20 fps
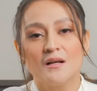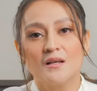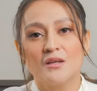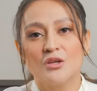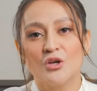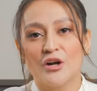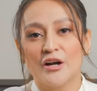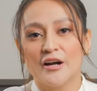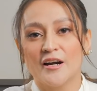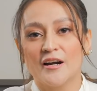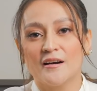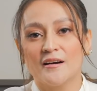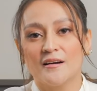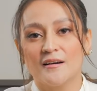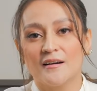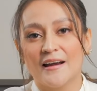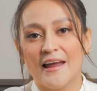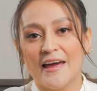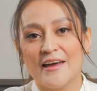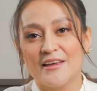your
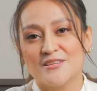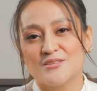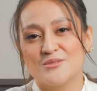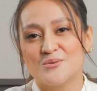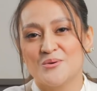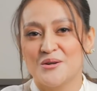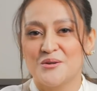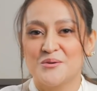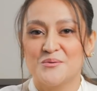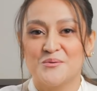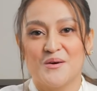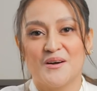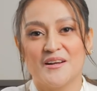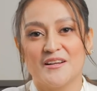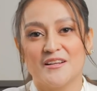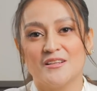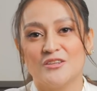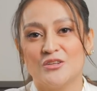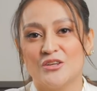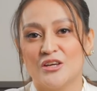clients
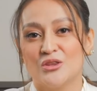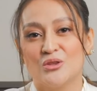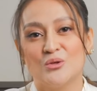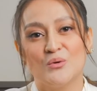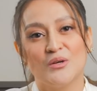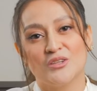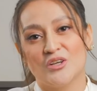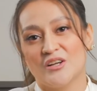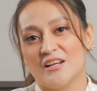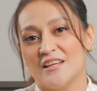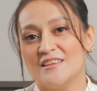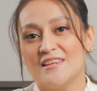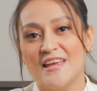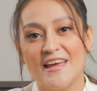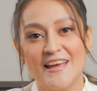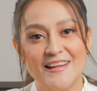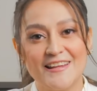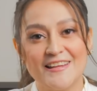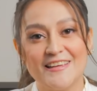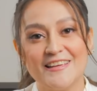one-on-one. You can do it on a
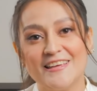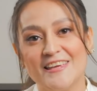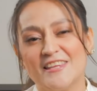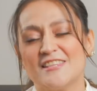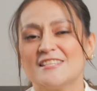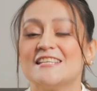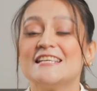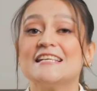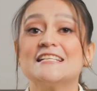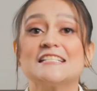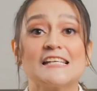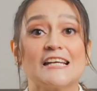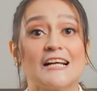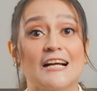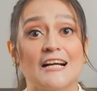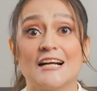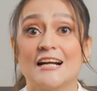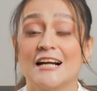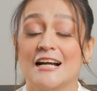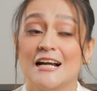daily. It's
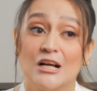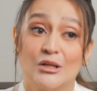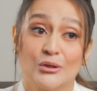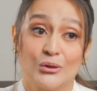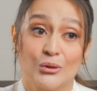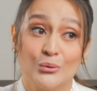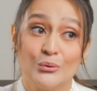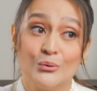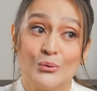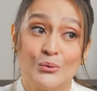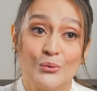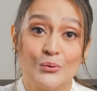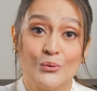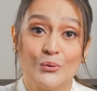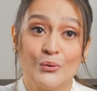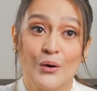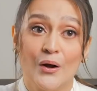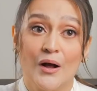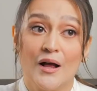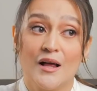easier
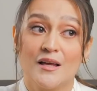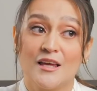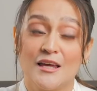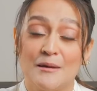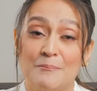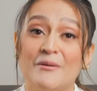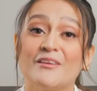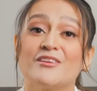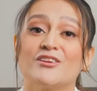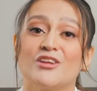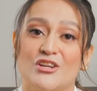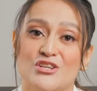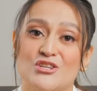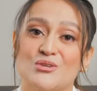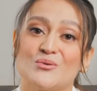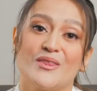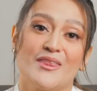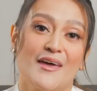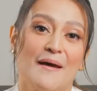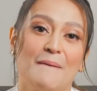to keep in
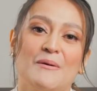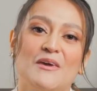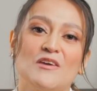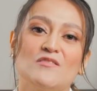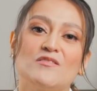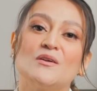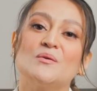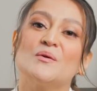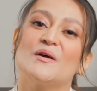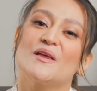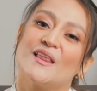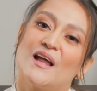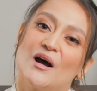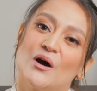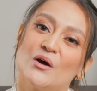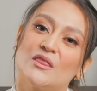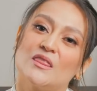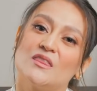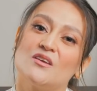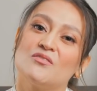touch with them even
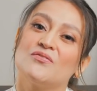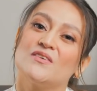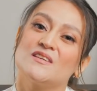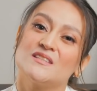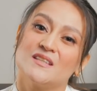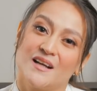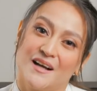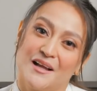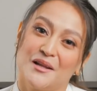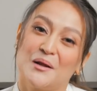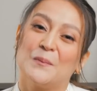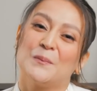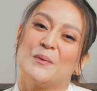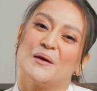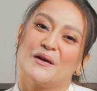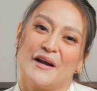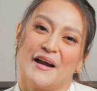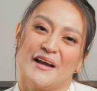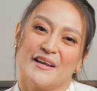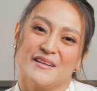without the physical
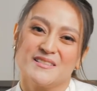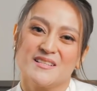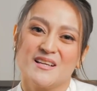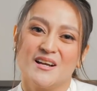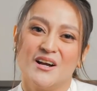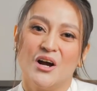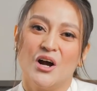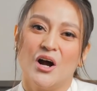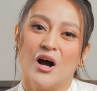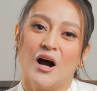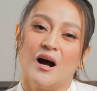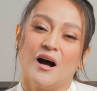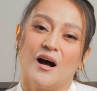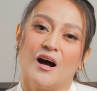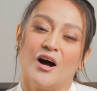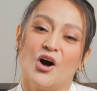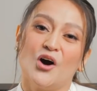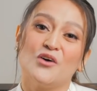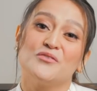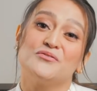appearance
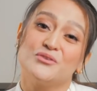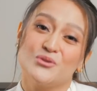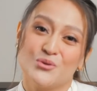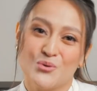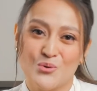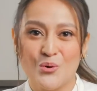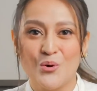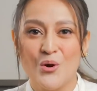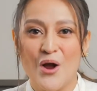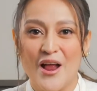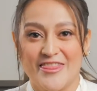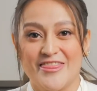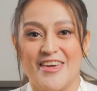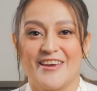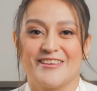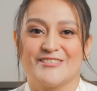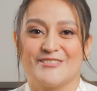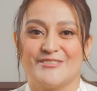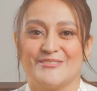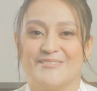of you
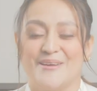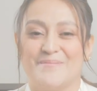next to